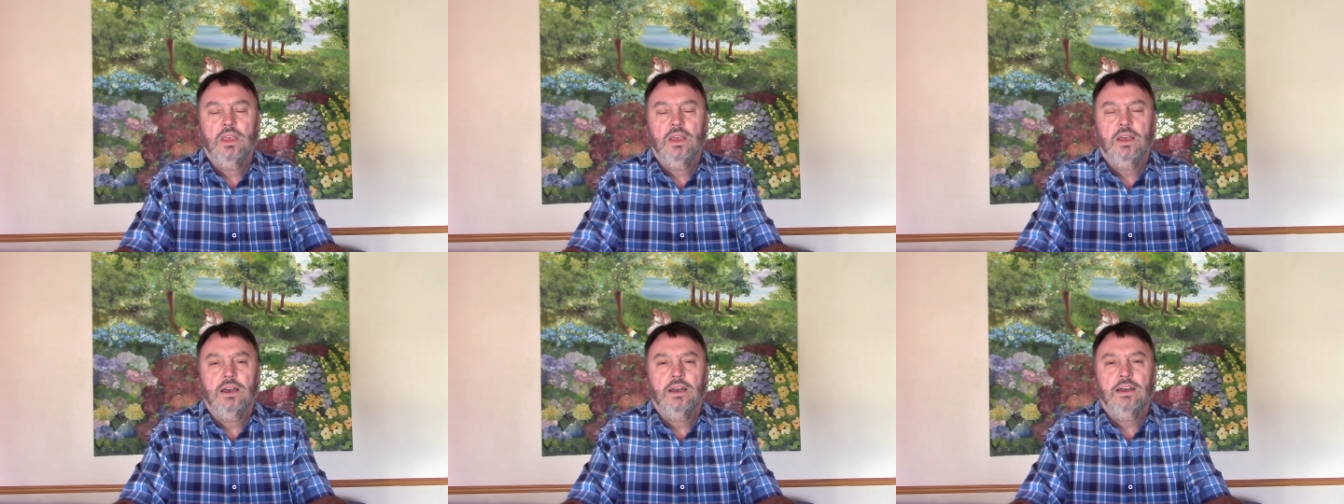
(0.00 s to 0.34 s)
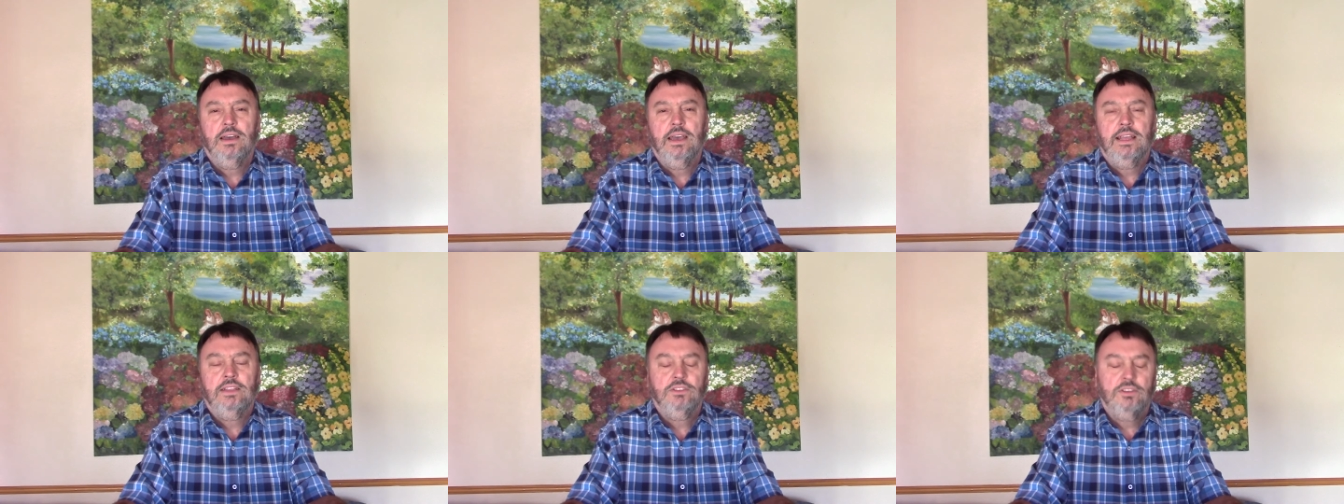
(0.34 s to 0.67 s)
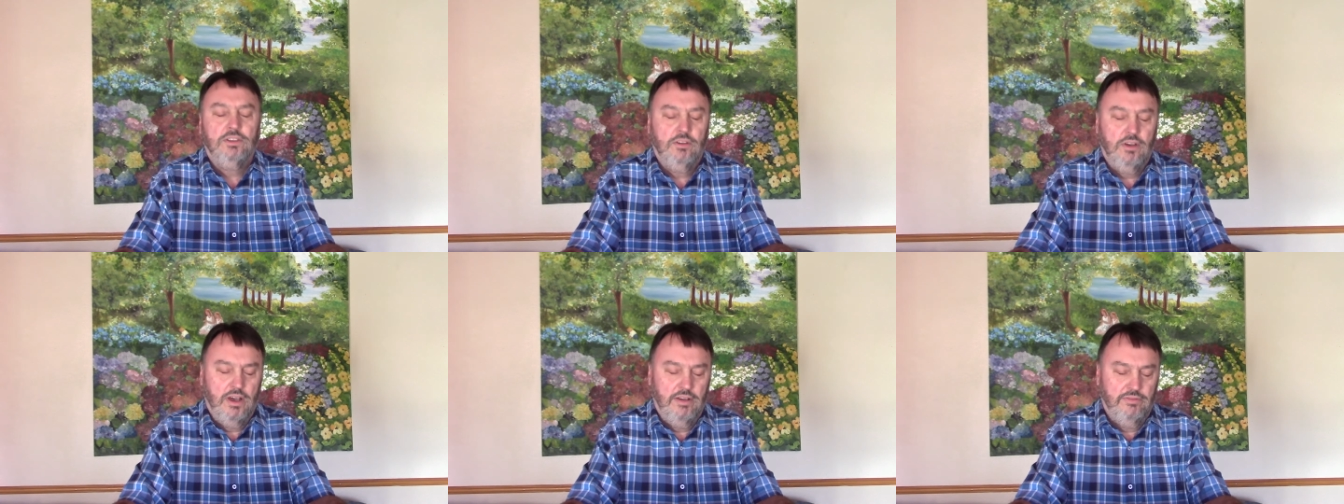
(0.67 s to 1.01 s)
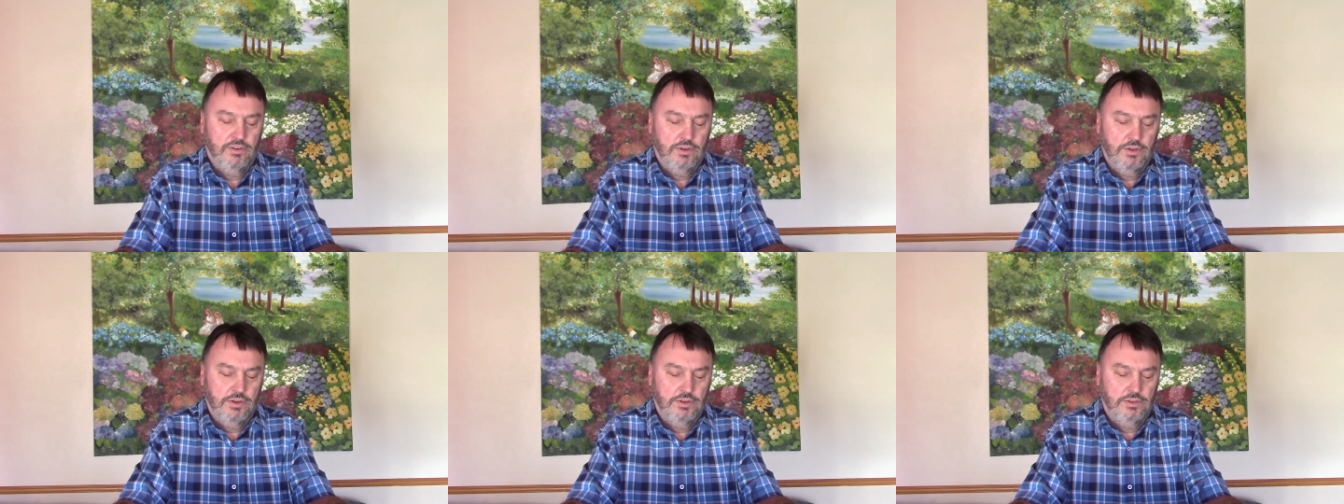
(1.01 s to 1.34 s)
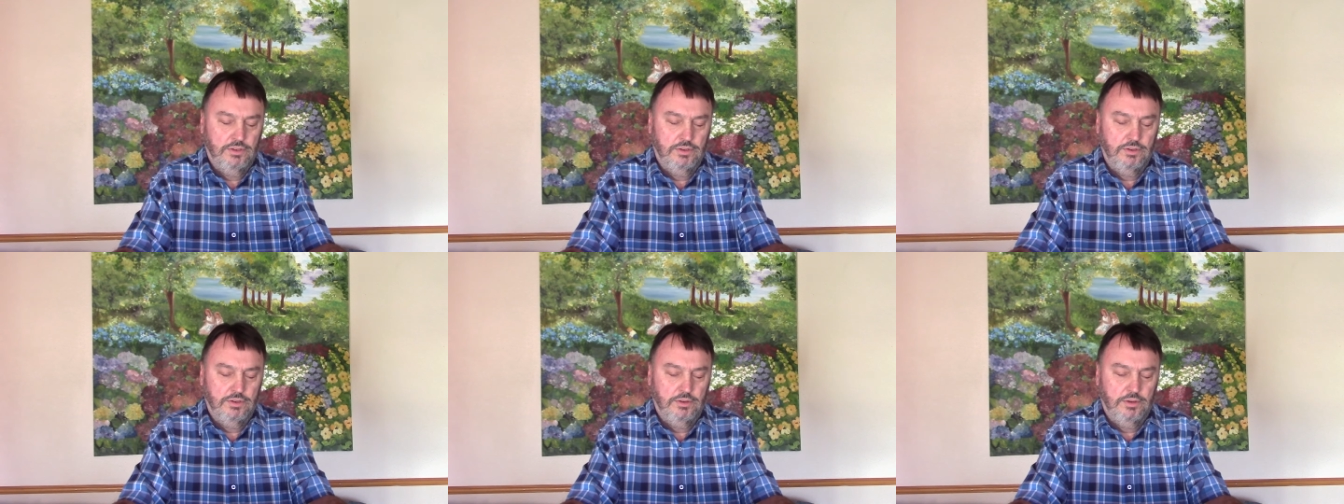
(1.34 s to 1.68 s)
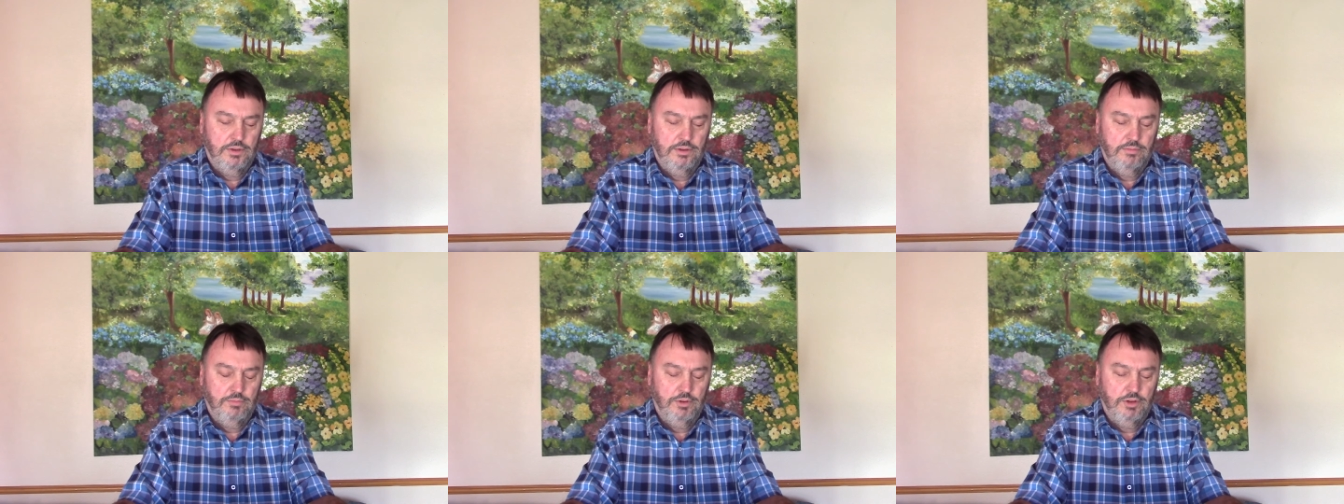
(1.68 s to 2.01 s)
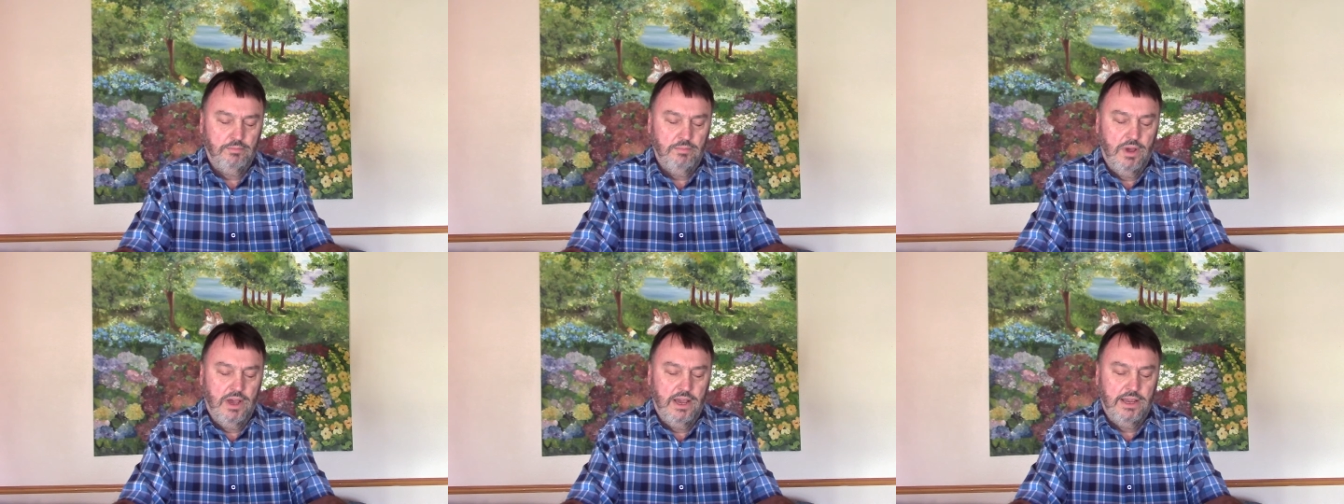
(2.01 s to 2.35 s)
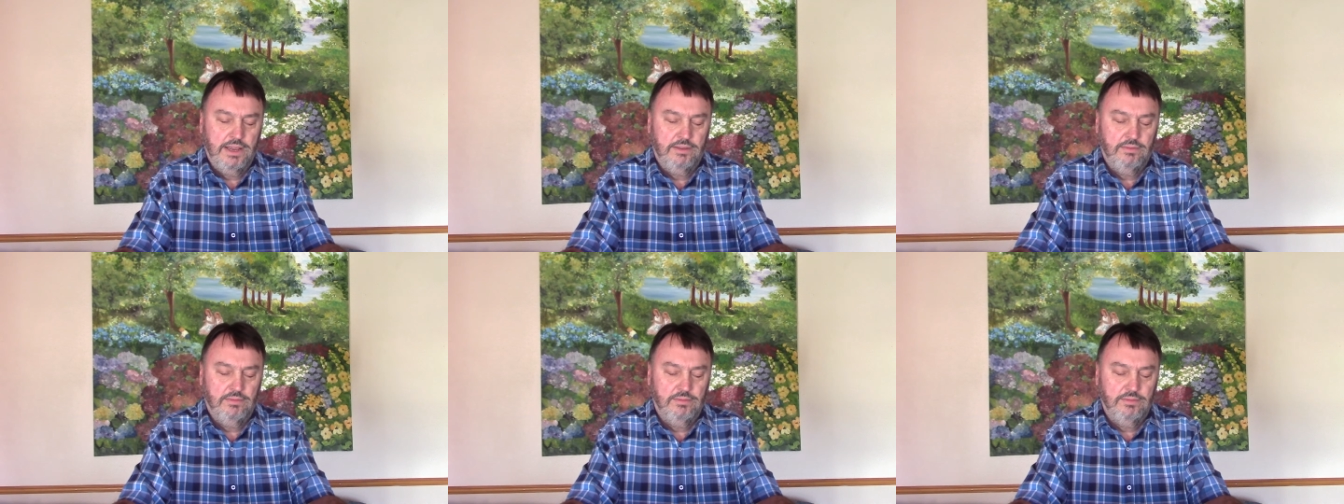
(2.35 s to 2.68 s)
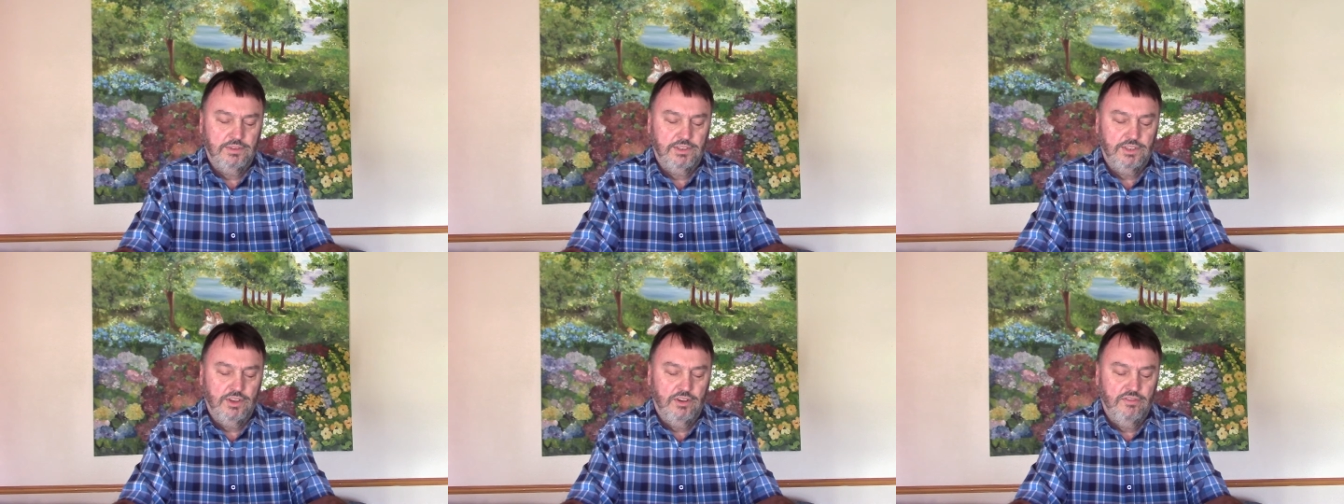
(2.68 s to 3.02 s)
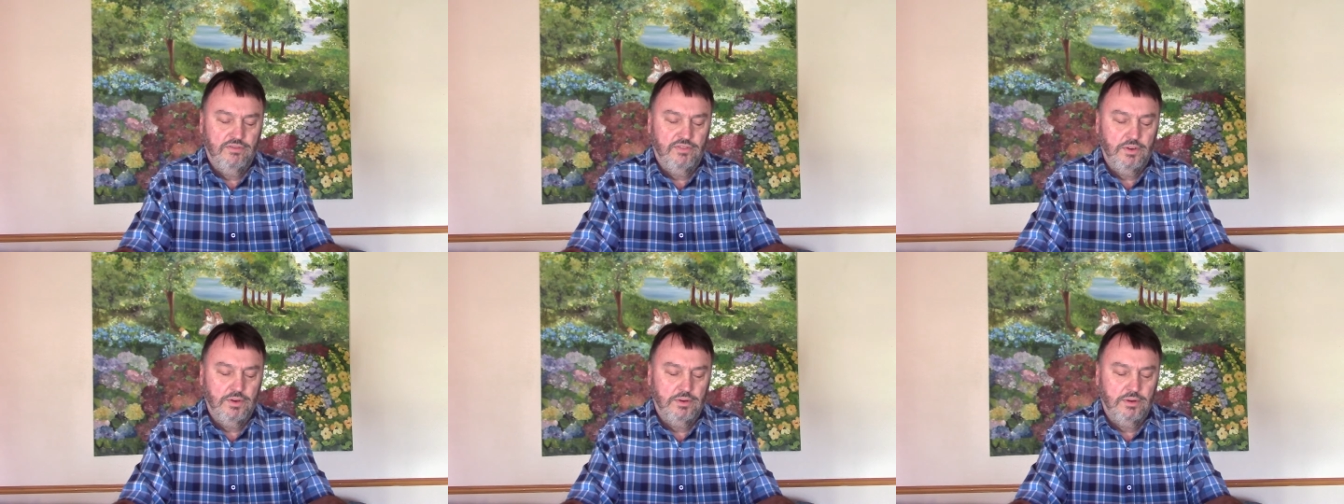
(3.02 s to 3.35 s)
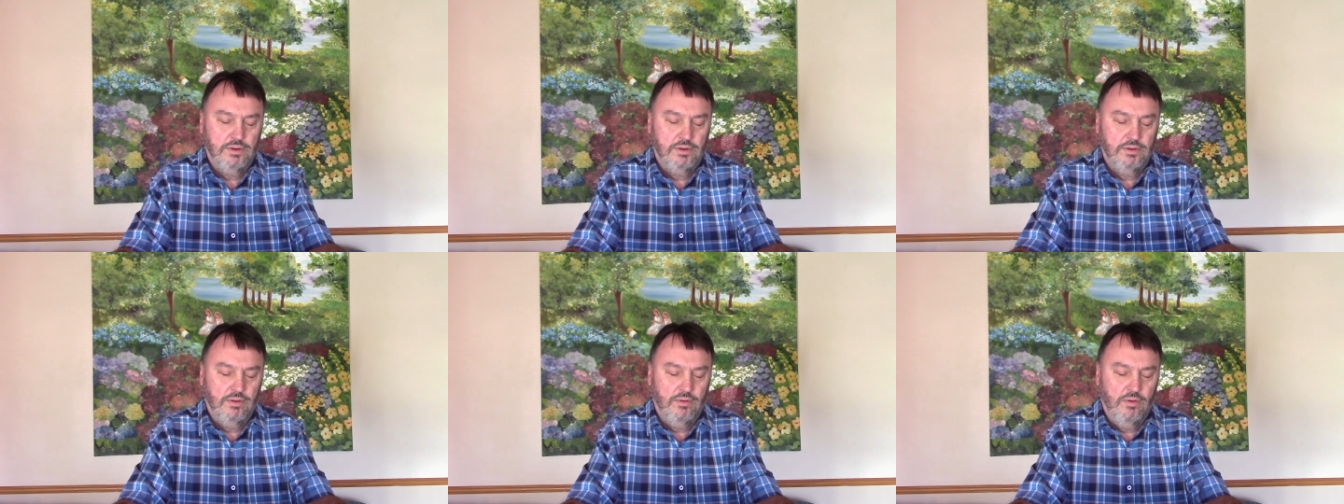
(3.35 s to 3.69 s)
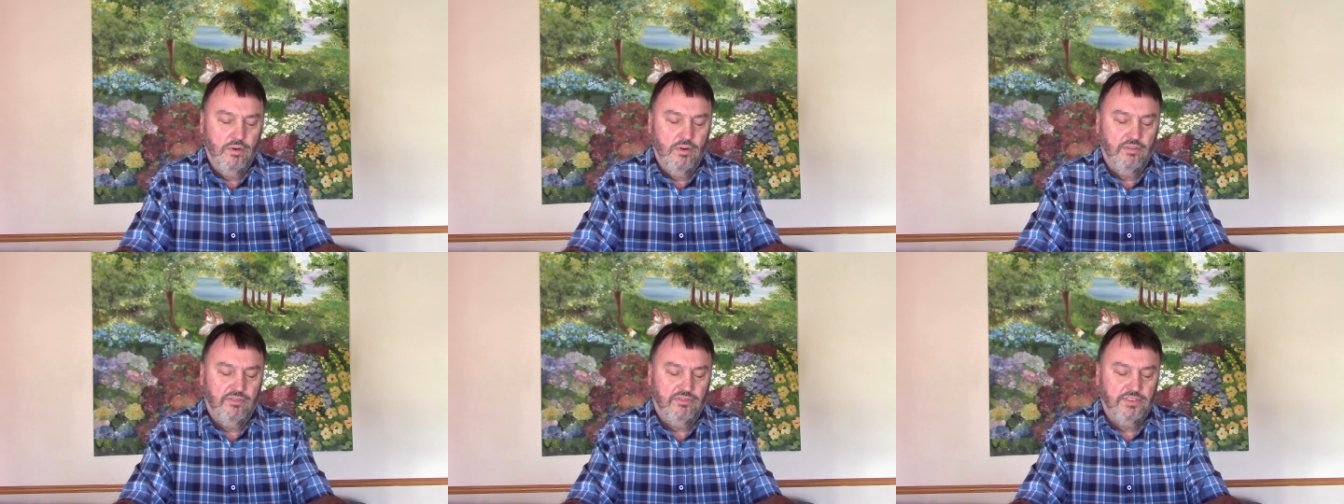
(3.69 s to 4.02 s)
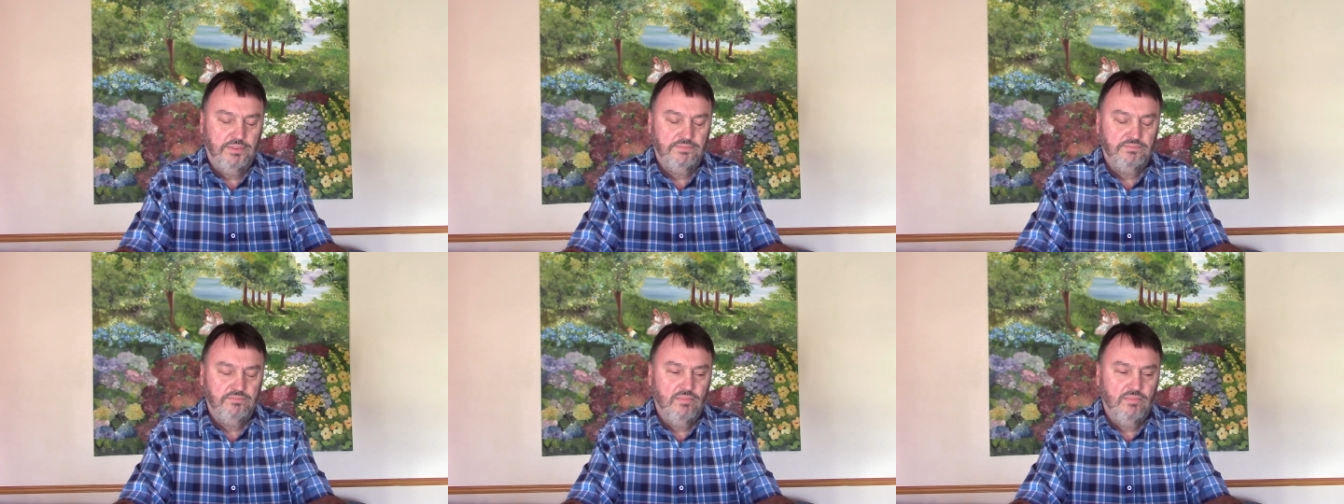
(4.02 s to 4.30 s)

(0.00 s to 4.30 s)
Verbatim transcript: Uh, and so I've learned to put my cell phone off.